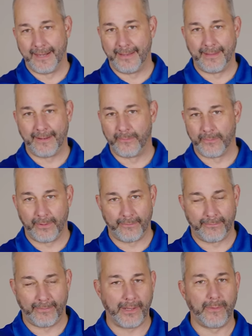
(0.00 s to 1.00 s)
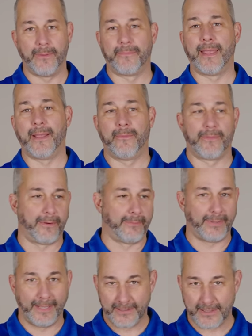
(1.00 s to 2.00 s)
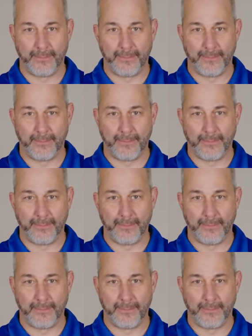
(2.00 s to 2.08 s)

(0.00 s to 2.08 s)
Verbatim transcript: And then we'll follow up that with our plans